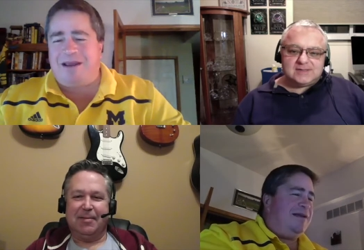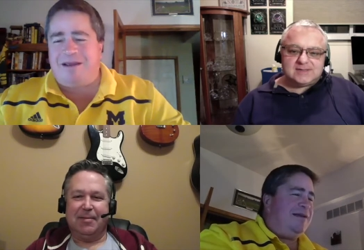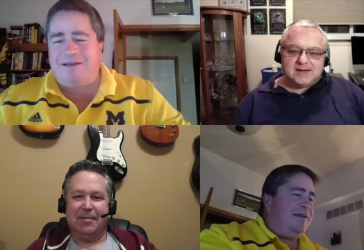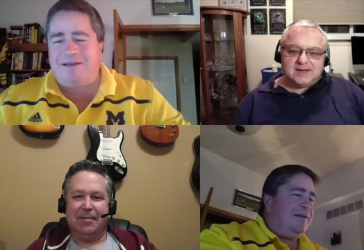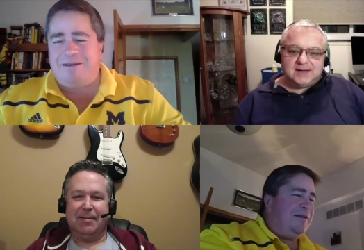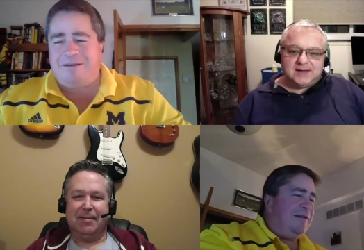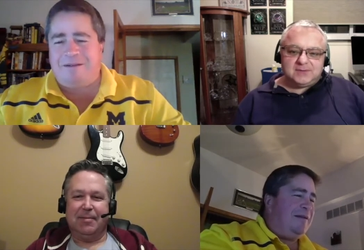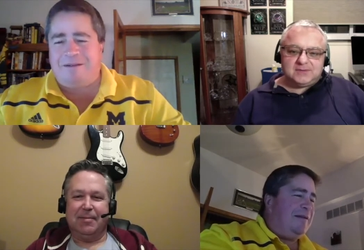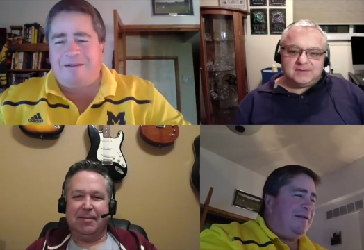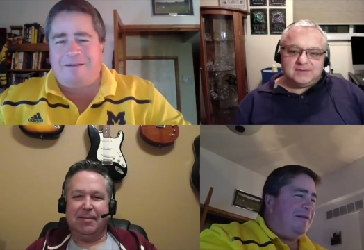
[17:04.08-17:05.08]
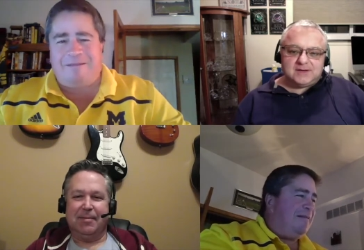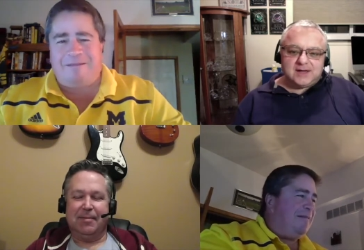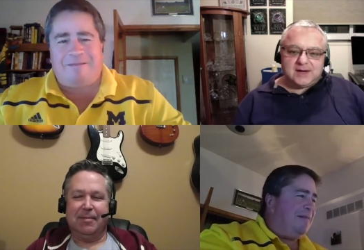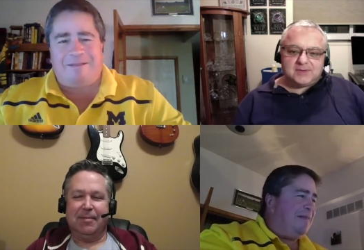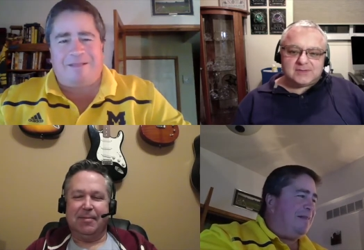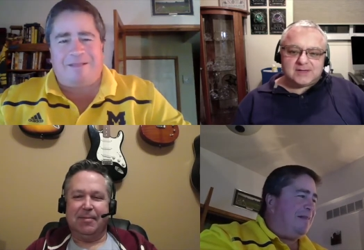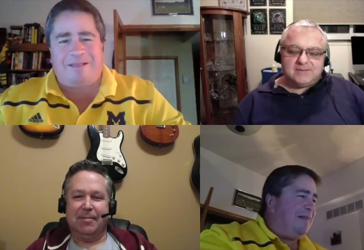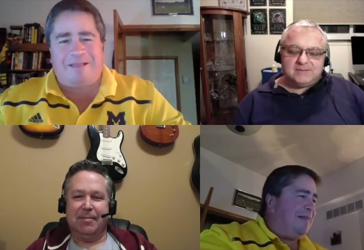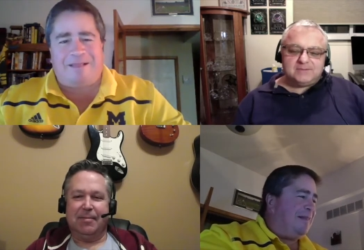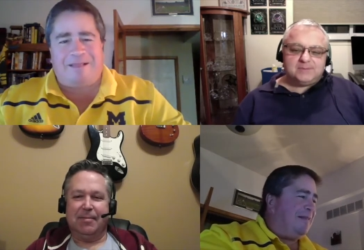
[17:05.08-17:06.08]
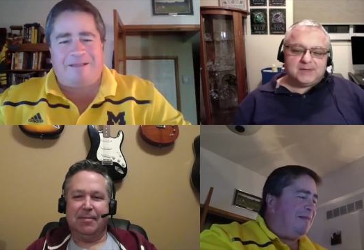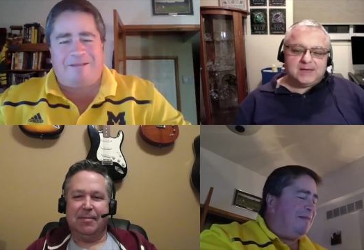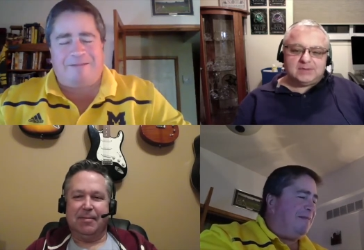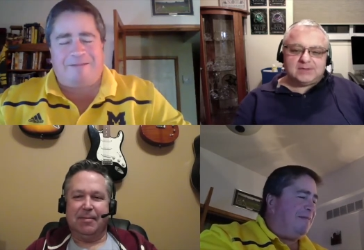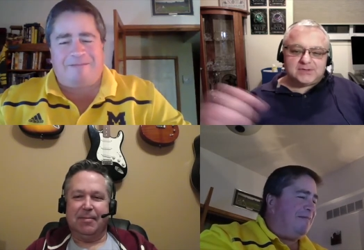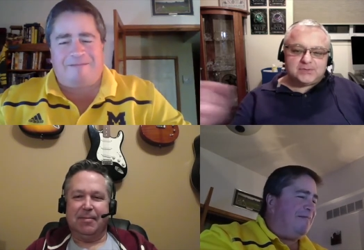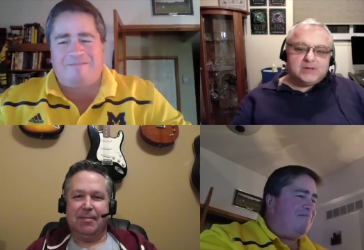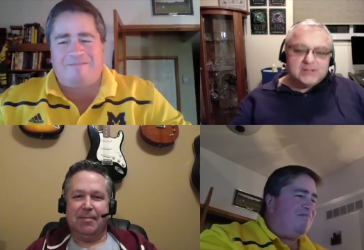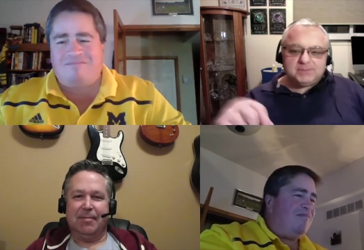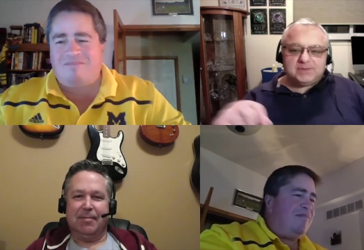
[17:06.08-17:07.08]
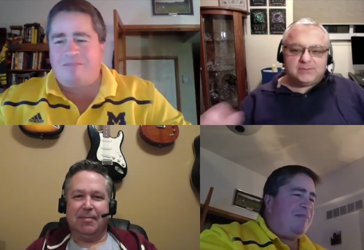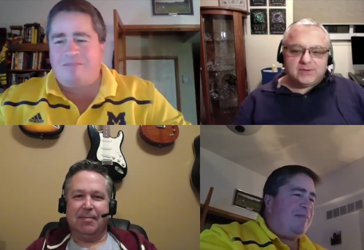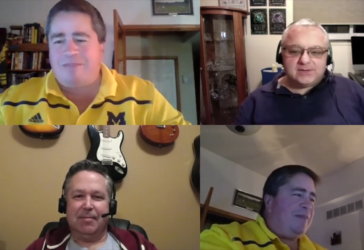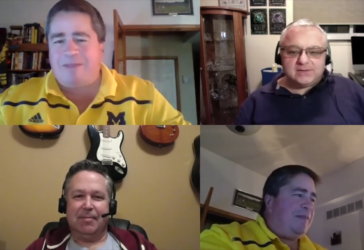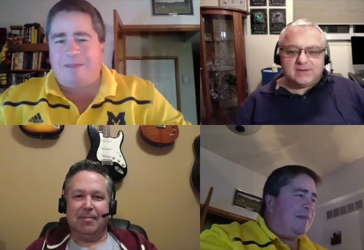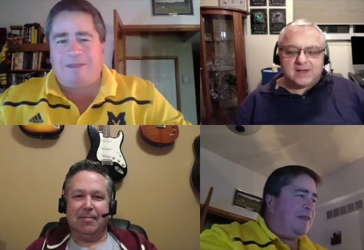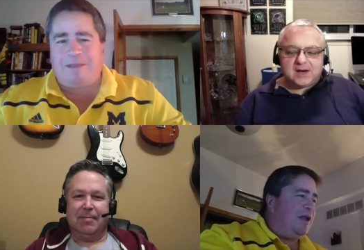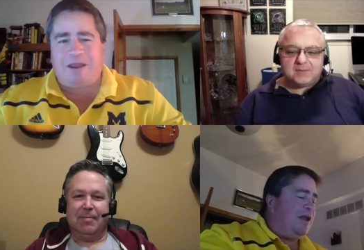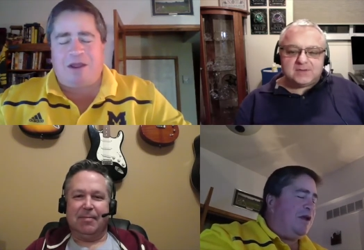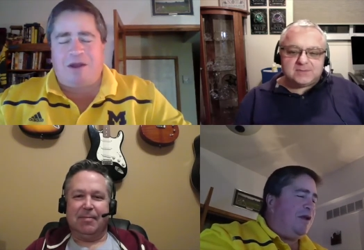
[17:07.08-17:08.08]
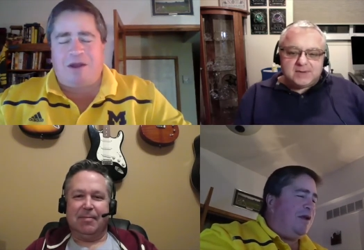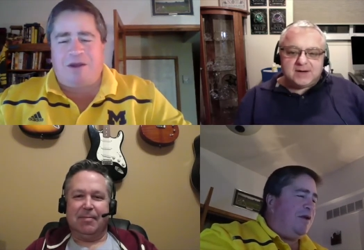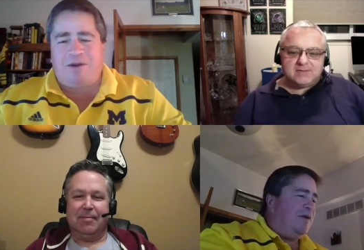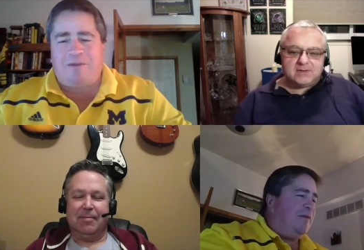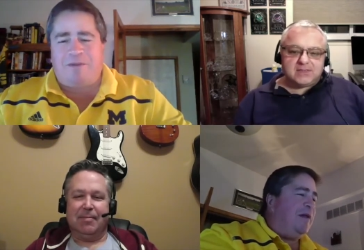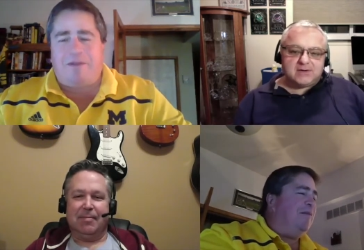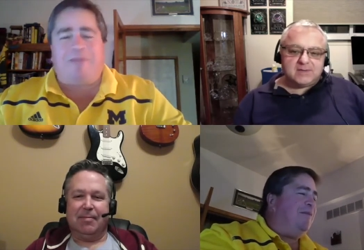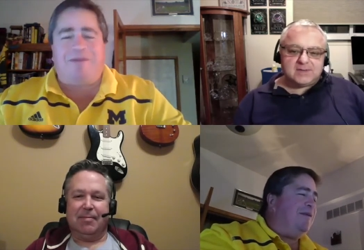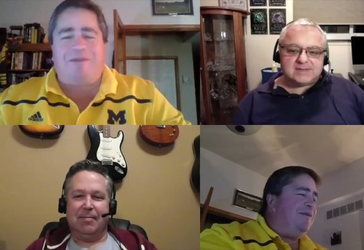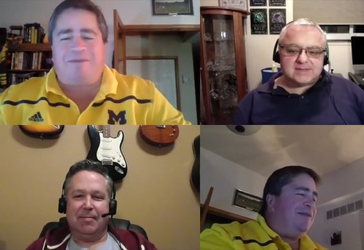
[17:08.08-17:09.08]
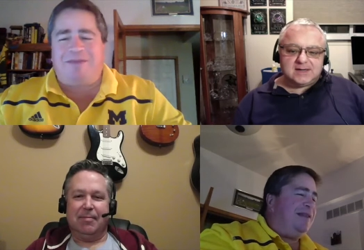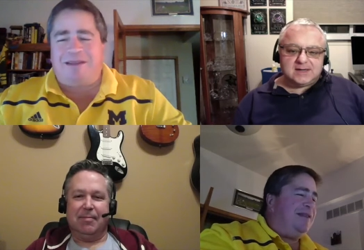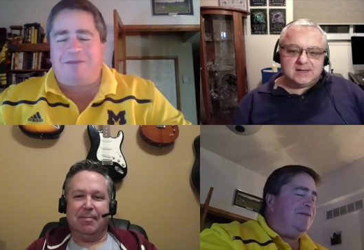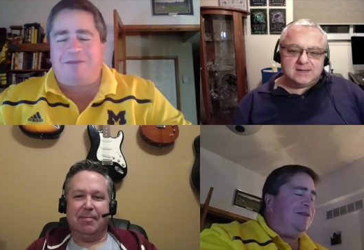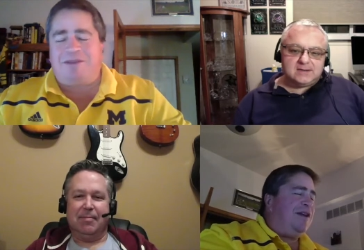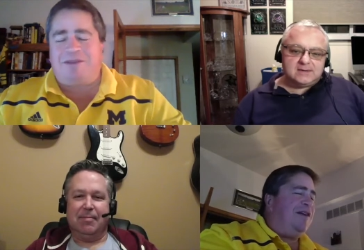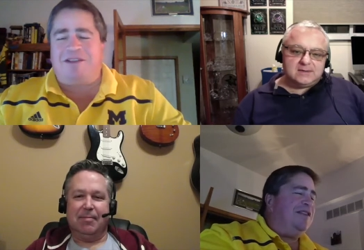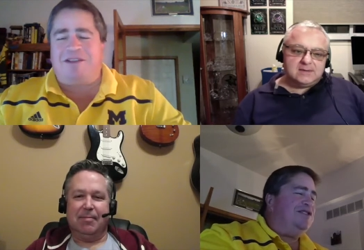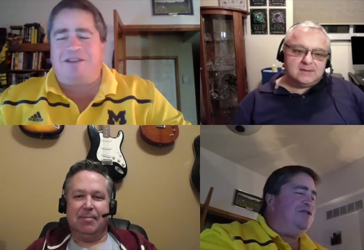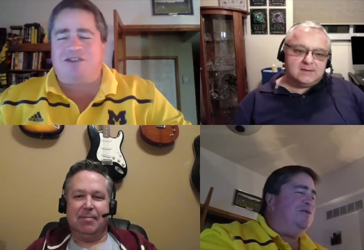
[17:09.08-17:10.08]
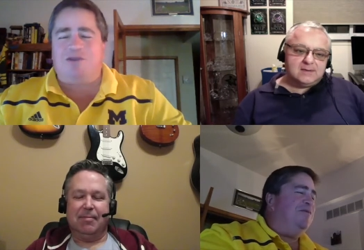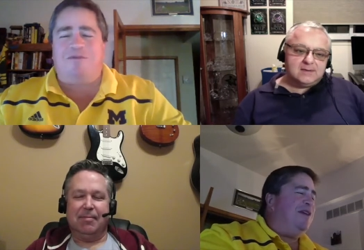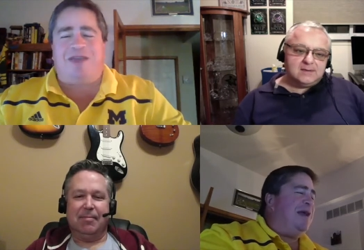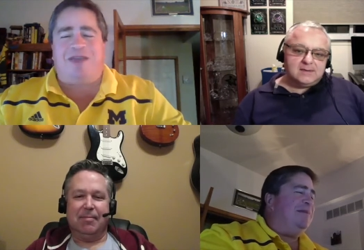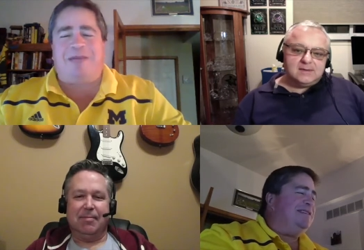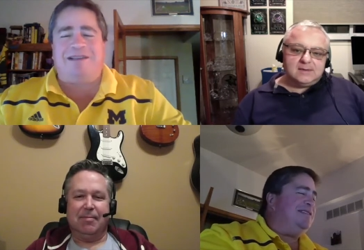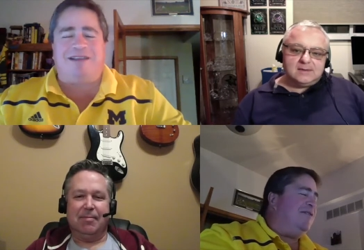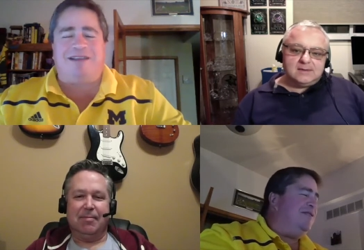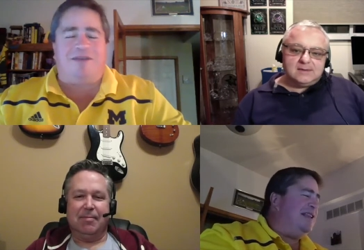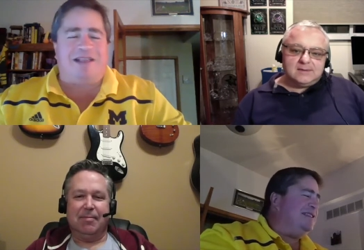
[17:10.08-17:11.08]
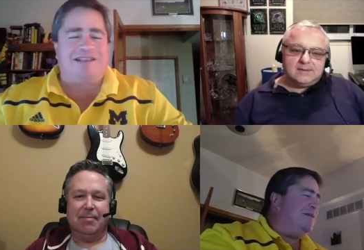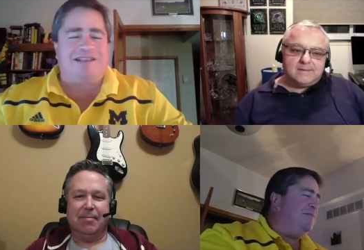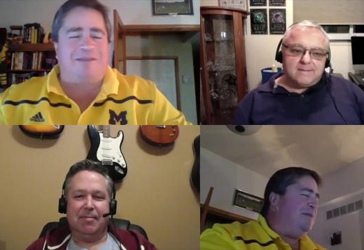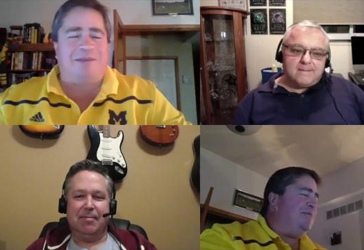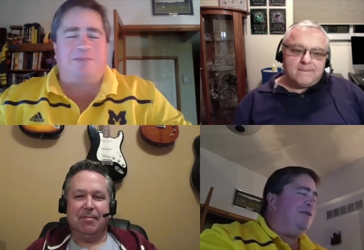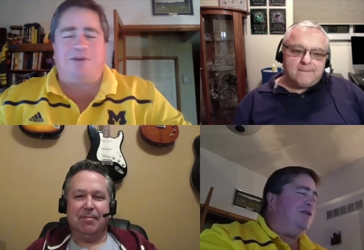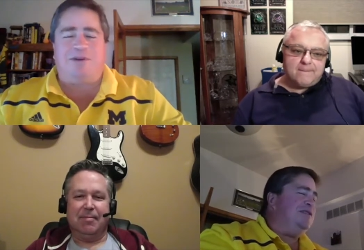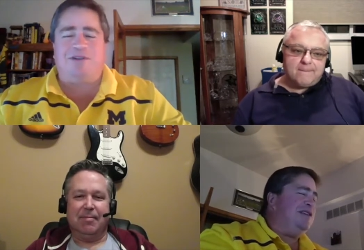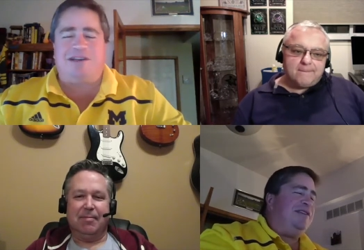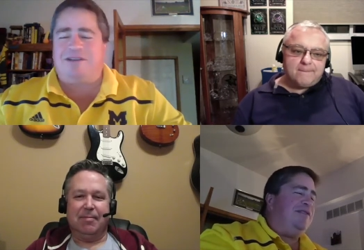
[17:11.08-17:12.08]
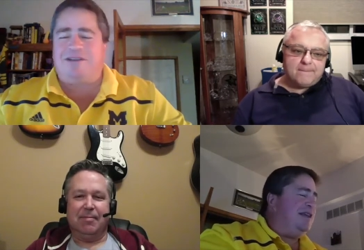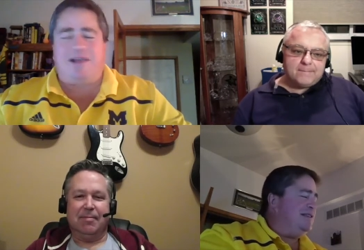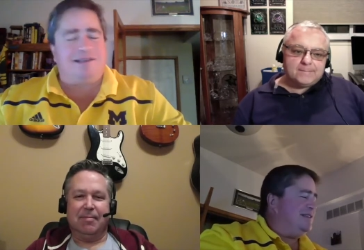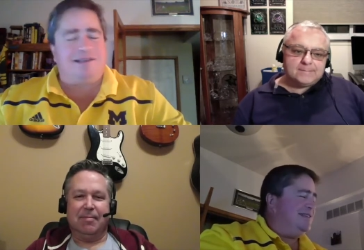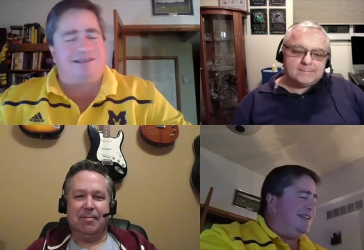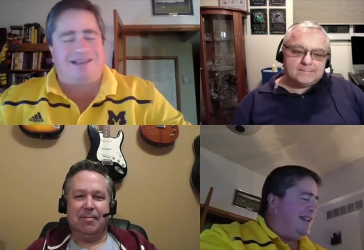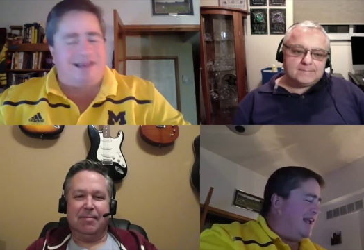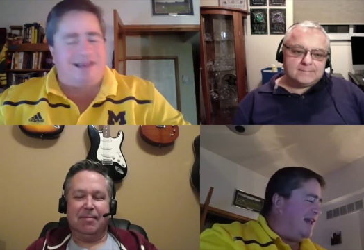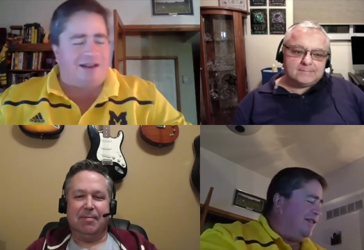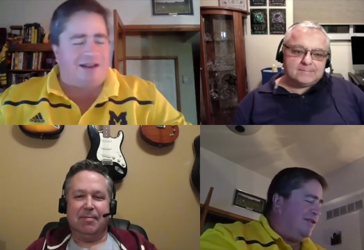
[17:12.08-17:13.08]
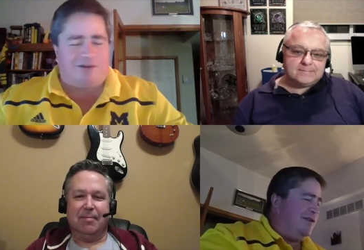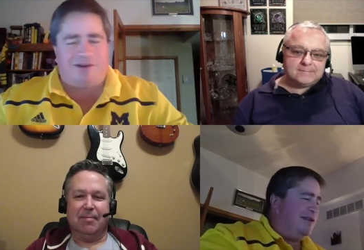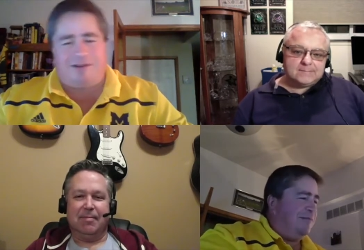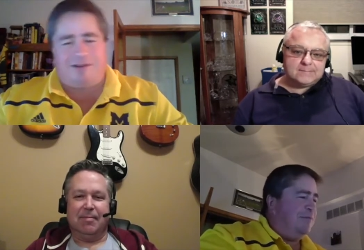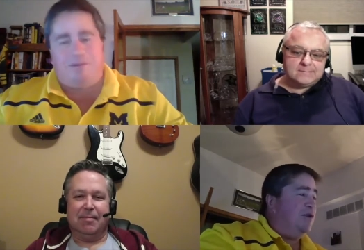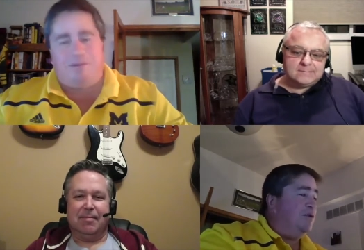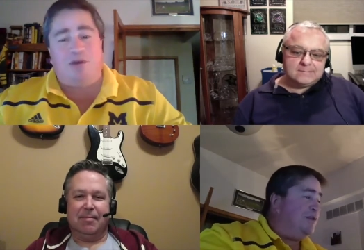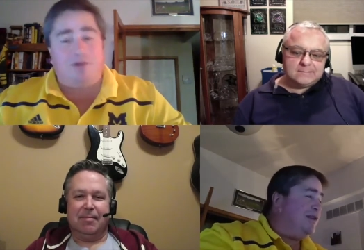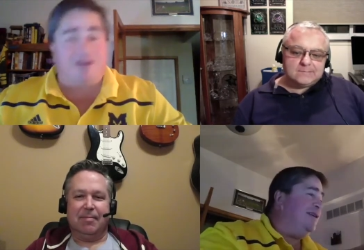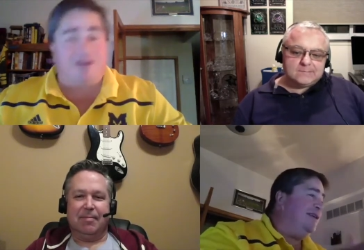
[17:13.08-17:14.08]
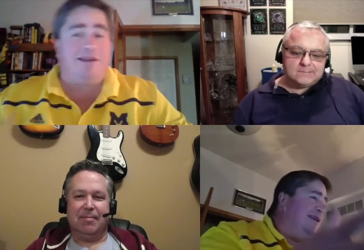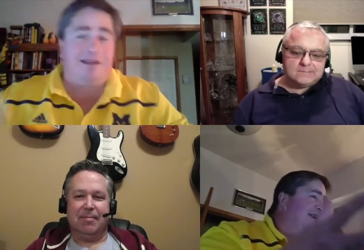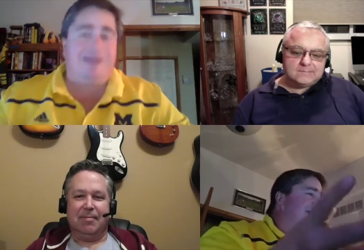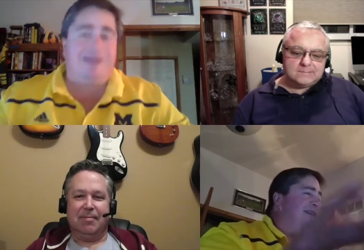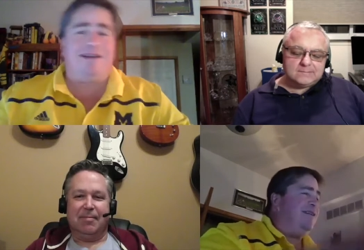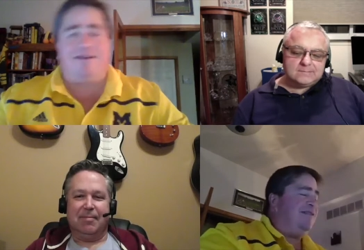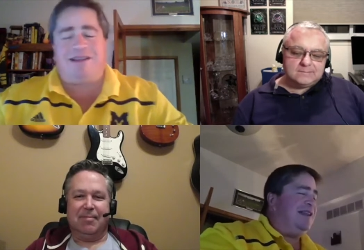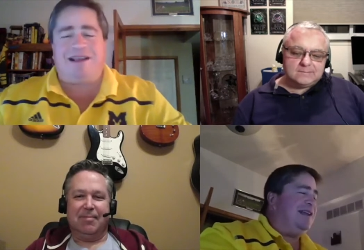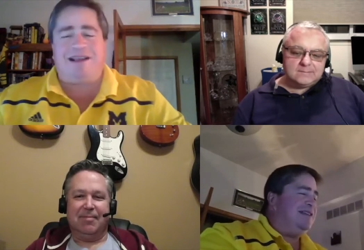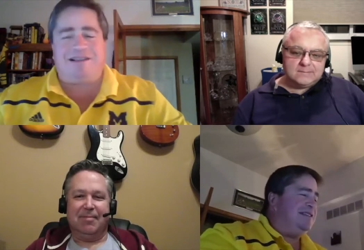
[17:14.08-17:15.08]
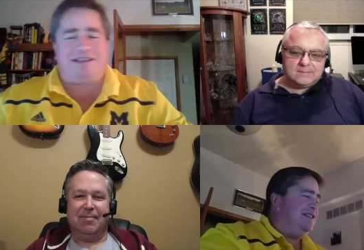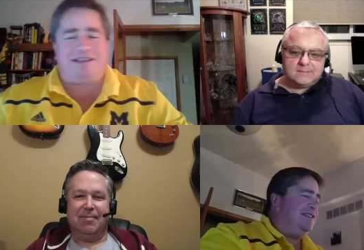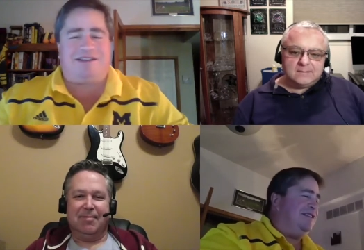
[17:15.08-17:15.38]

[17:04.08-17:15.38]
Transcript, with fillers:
Speaker 1: signing in with two cameras. I've been able to switch between two cameras, but I never well, thought about signing in. All the
Speaker 2: Zoom family stuff, and then some people are using devices, and you got to learn to mute and everything because the